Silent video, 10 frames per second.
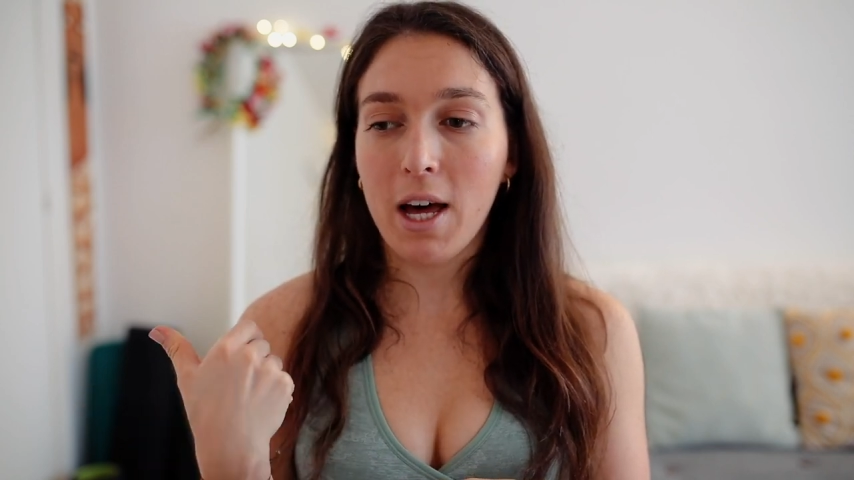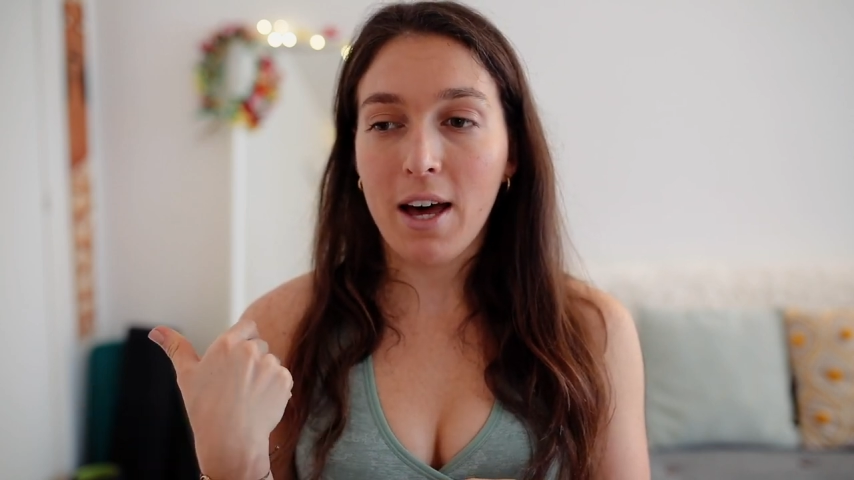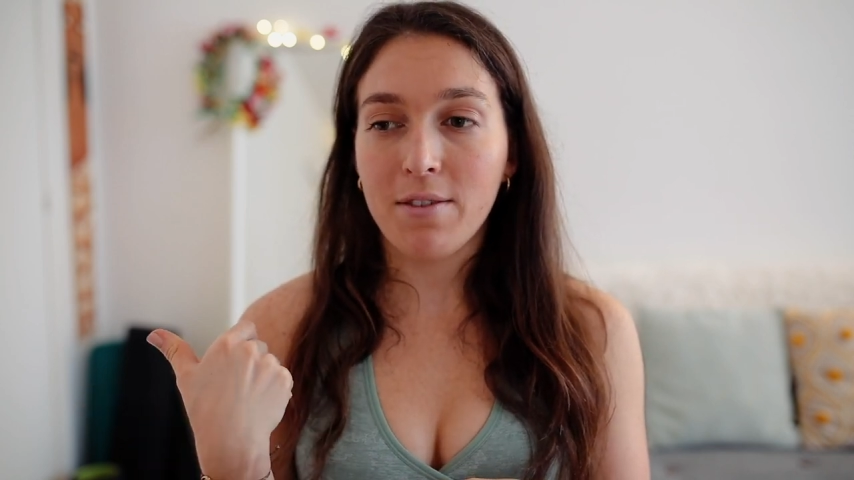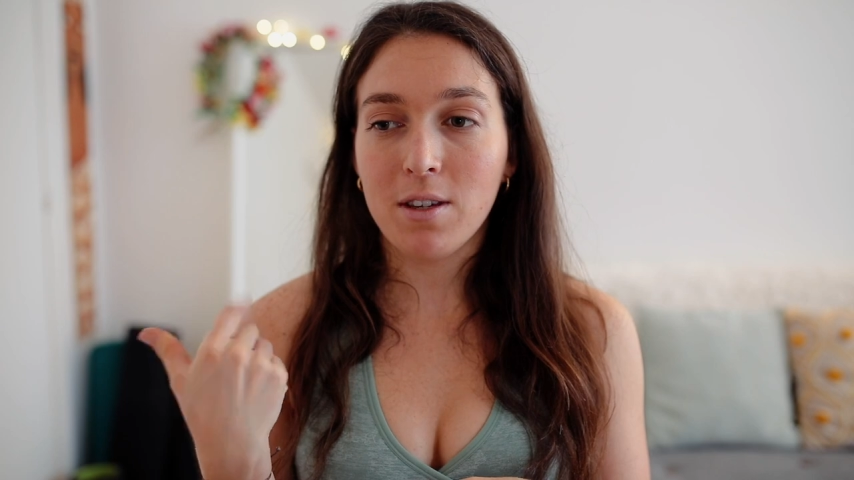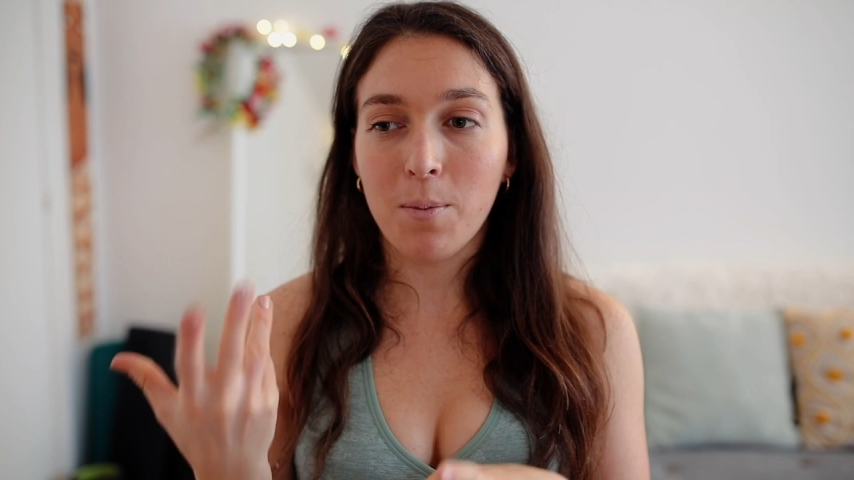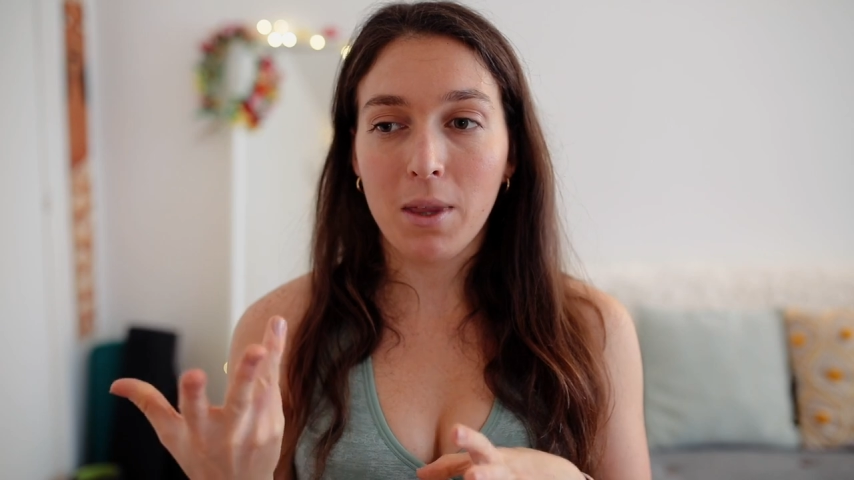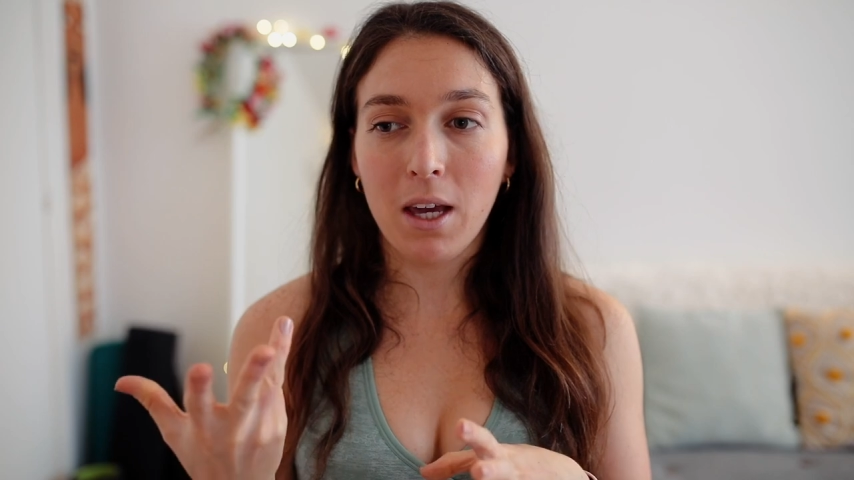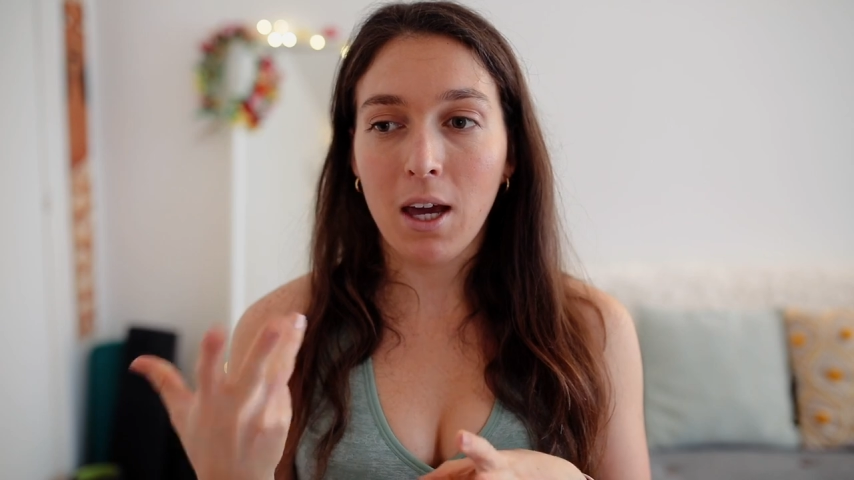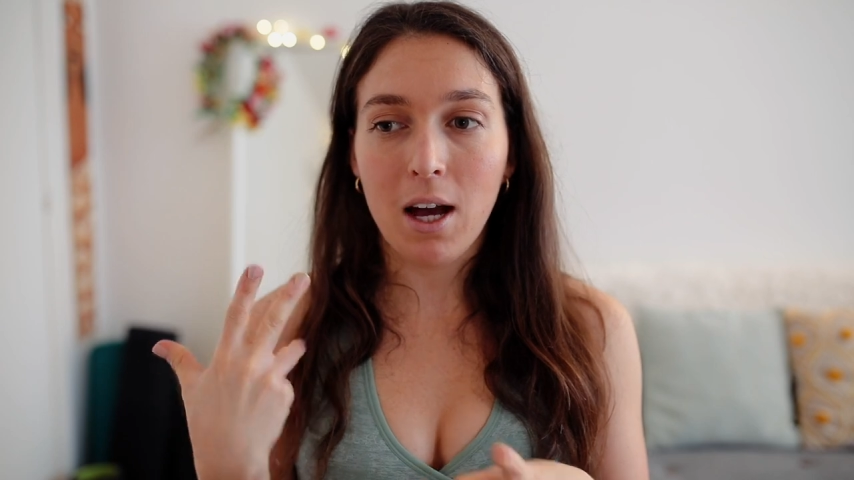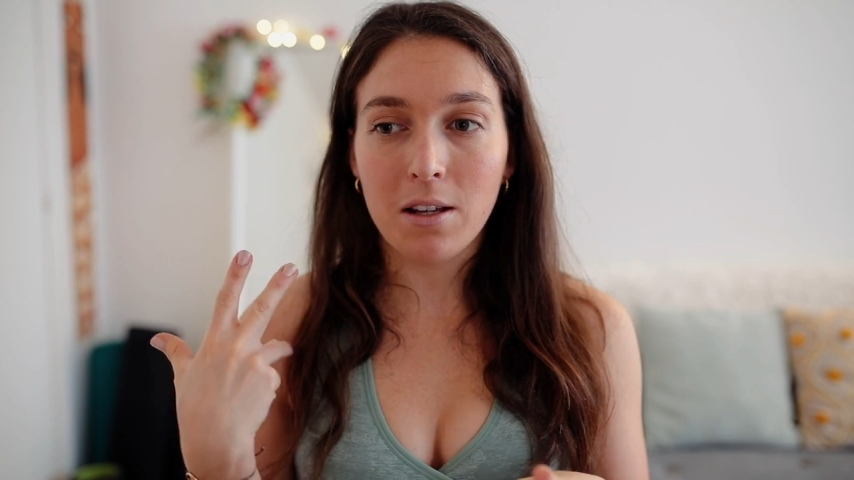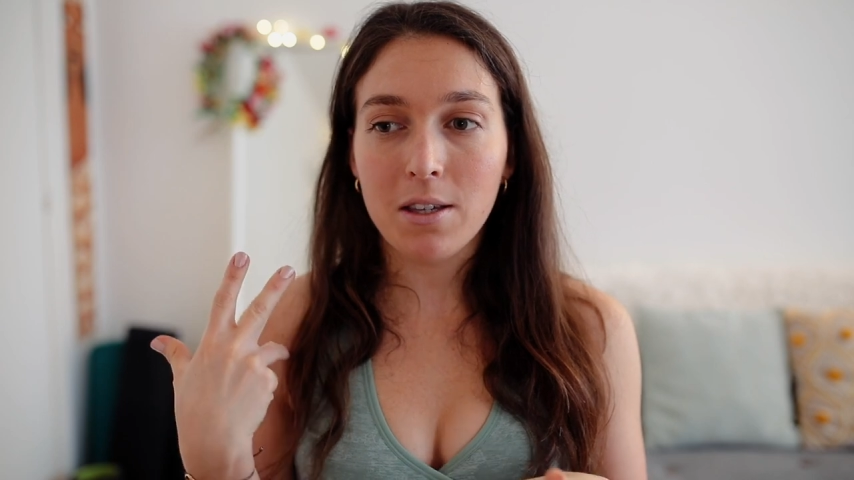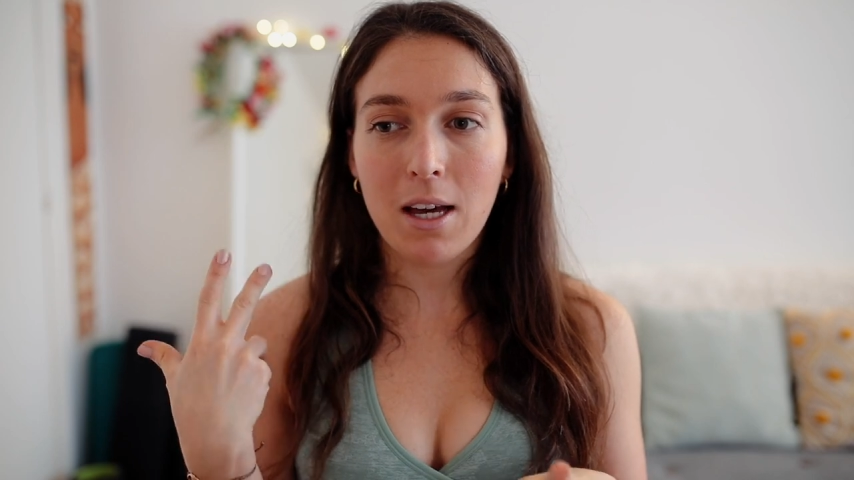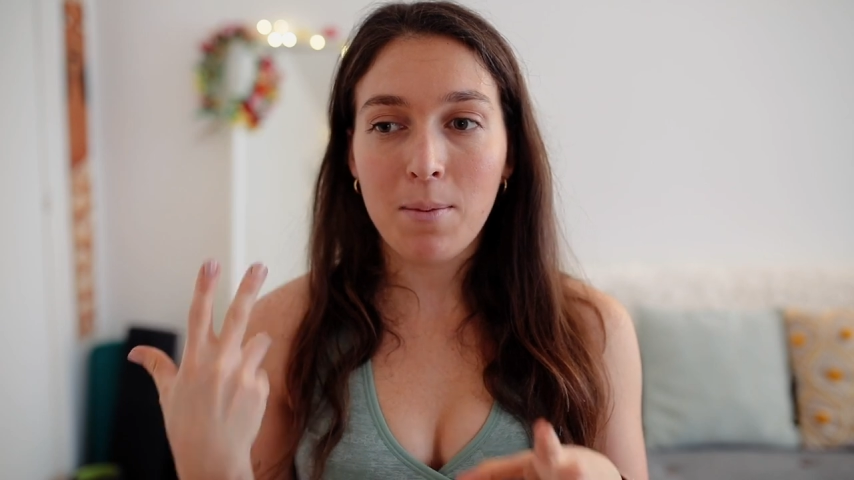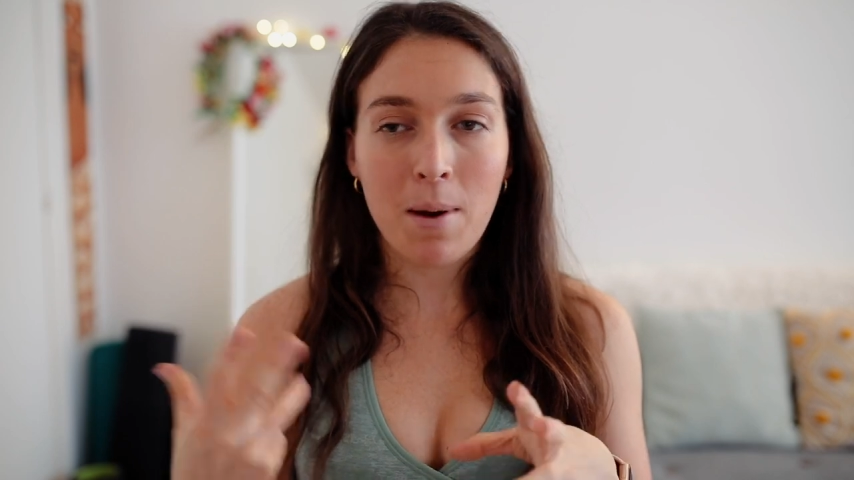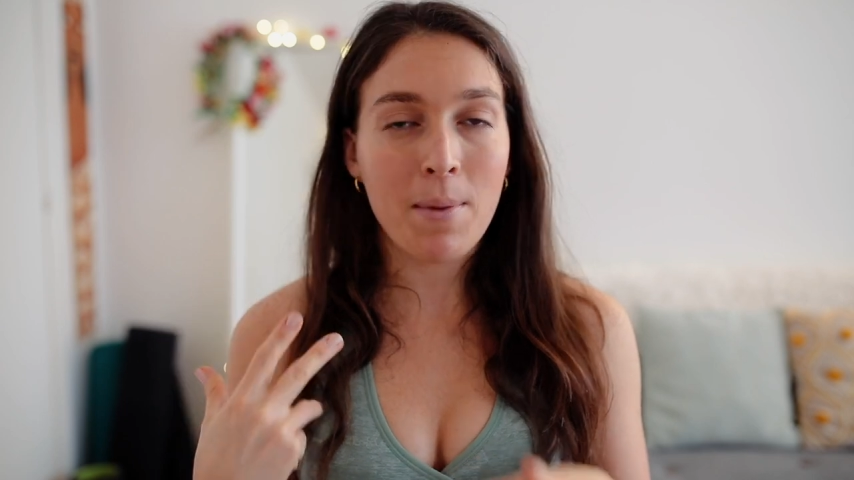have something else
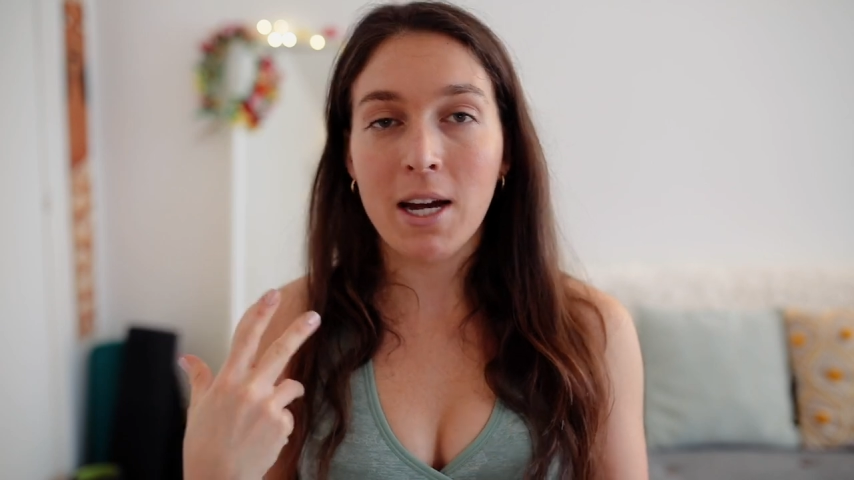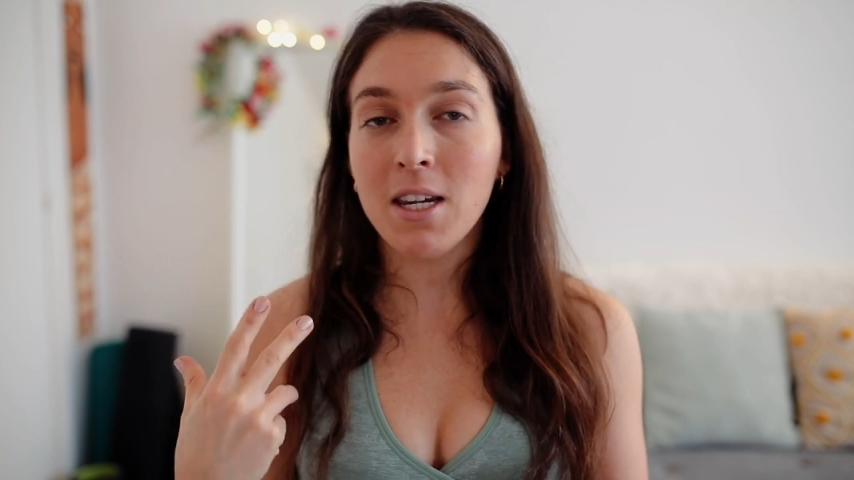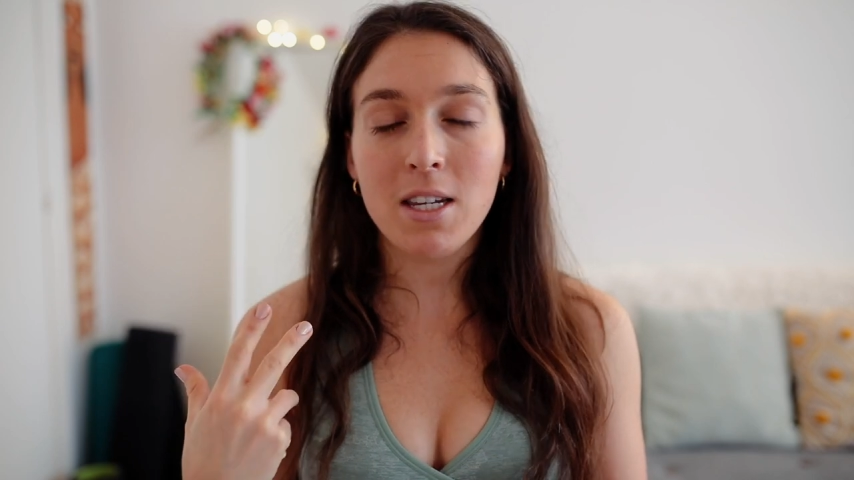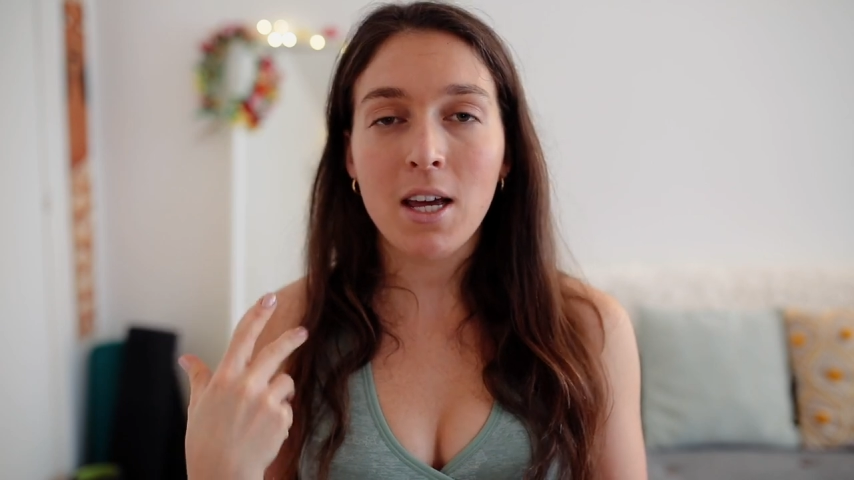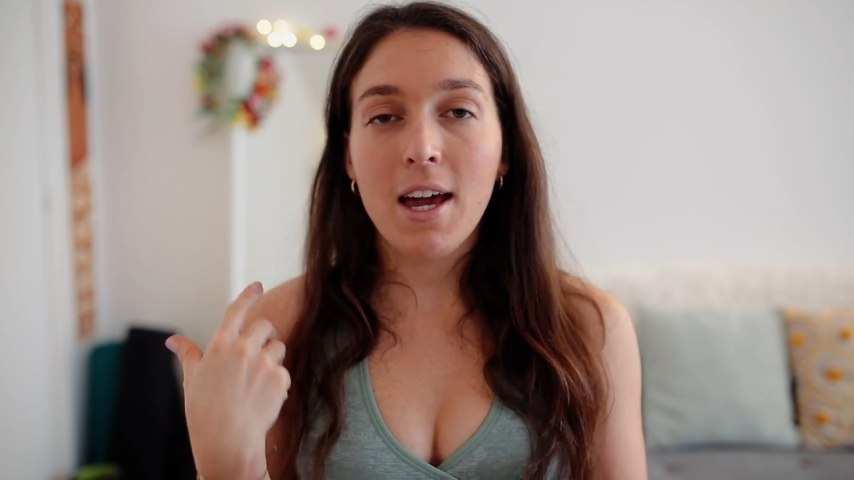in my mind